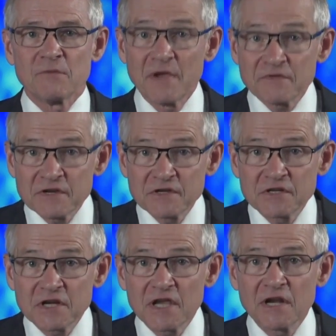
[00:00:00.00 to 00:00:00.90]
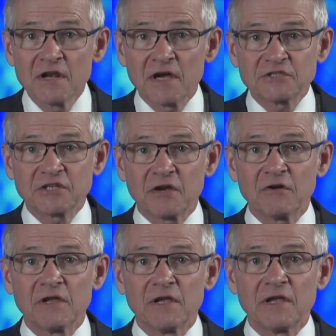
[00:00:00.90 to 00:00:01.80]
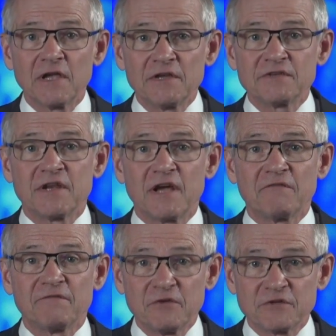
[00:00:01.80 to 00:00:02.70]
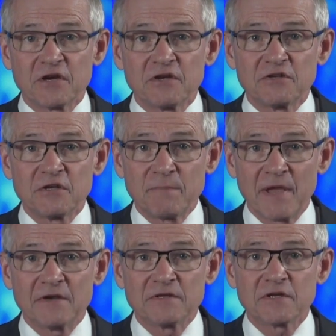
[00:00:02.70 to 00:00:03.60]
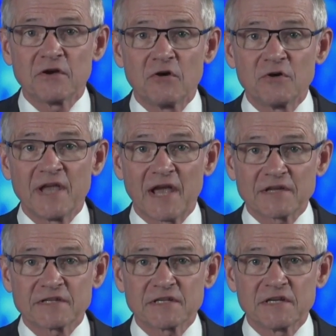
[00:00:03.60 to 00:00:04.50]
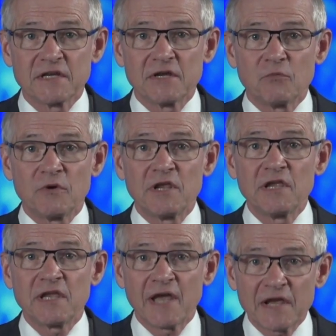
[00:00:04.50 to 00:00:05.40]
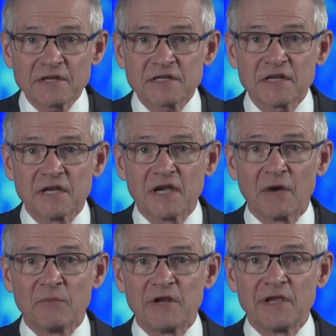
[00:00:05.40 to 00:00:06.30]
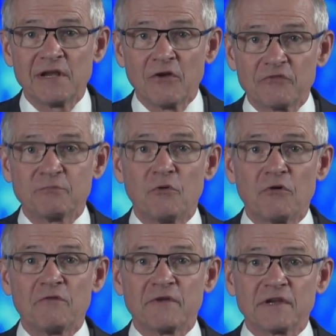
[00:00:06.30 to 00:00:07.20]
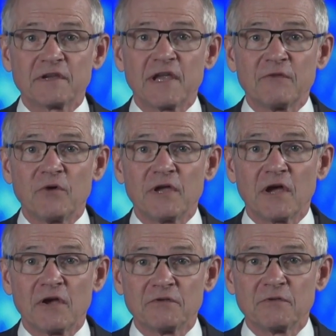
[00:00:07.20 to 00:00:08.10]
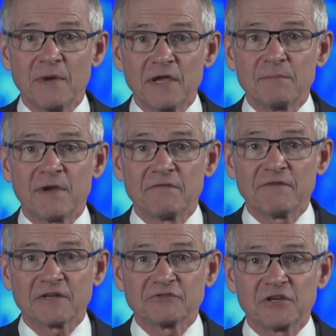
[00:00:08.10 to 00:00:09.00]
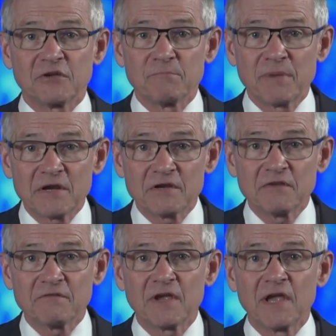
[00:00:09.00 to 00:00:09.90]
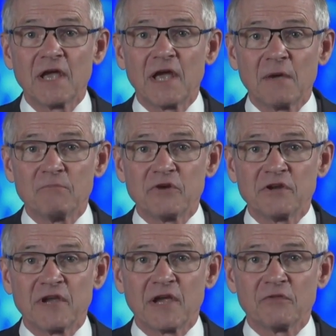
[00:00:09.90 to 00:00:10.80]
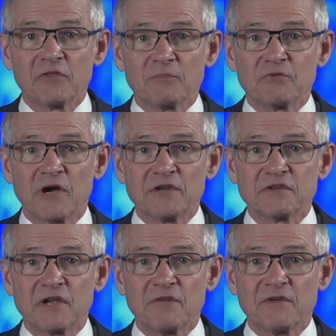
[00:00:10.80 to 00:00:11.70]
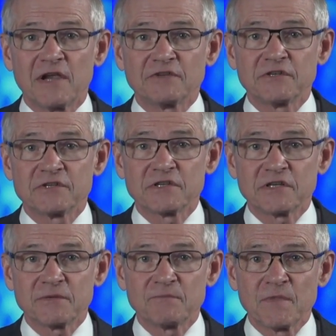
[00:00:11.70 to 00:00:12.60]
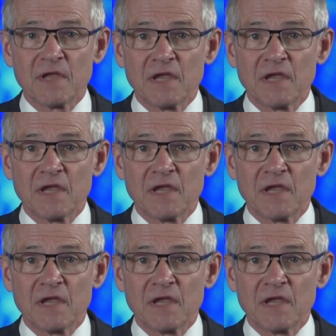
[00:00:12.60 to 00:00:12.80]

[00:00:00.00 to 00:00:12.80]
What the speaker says: The message, in a nutshell, is that our future depends on gas. We need gas, and we need lots more of it if we're going to make manufacturing competitive and bring down the price of electricity.